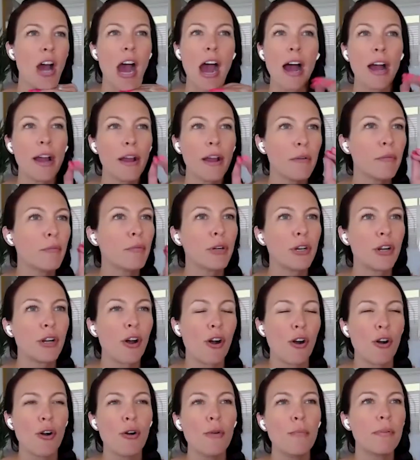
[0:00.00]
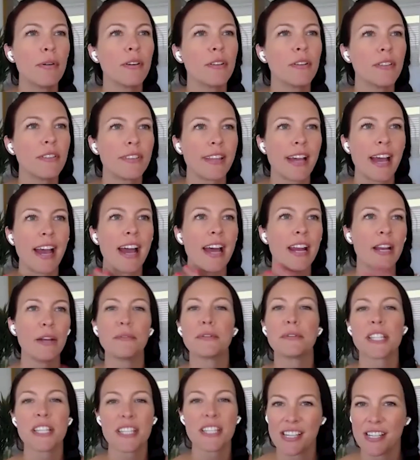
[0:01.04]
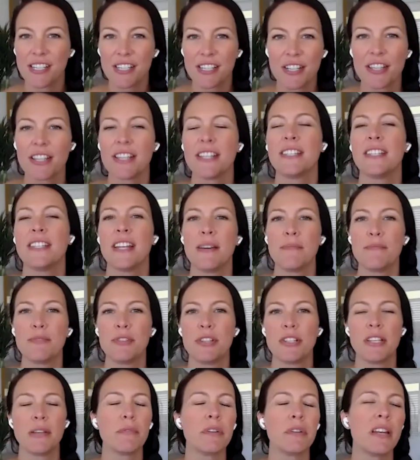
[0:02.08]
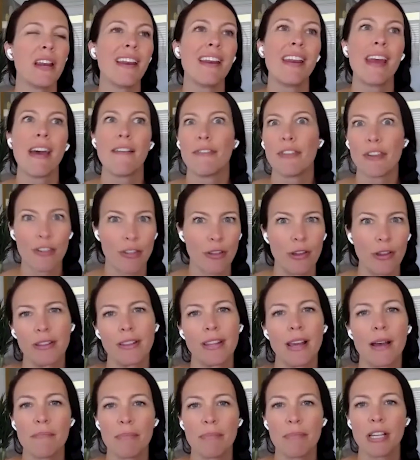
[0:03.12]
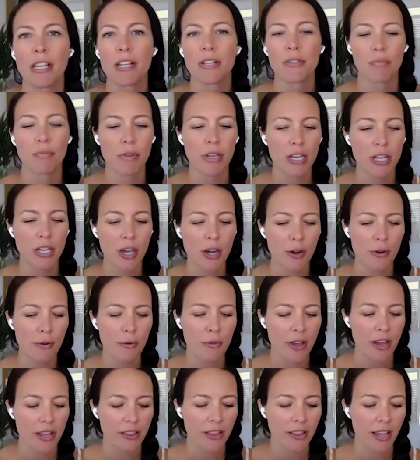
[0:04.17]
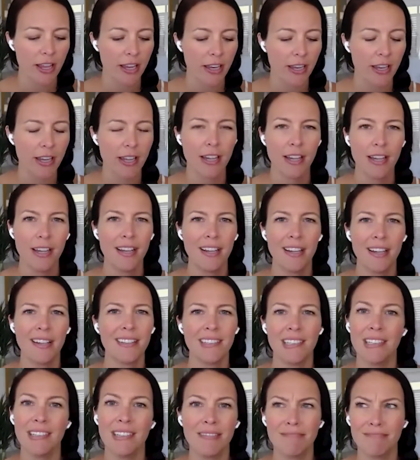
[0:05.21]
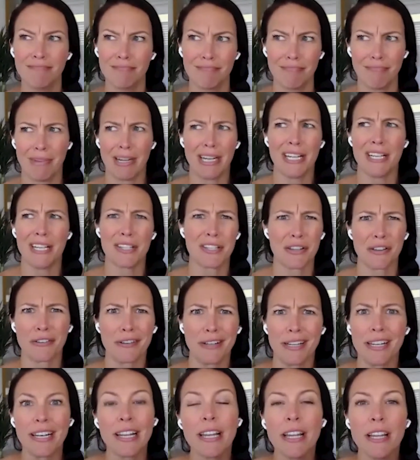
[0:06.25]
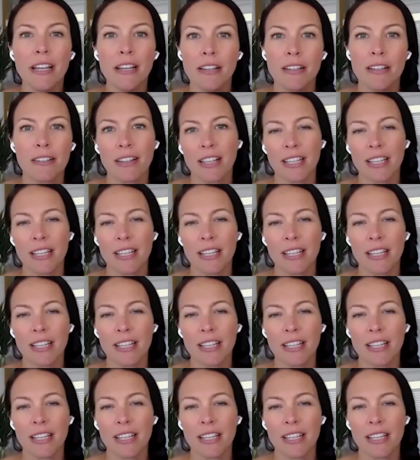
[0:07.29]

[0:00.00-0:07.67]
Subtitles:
I would hope that anyone listening to this in MGC would never think that, because we know that like money isn't greedy.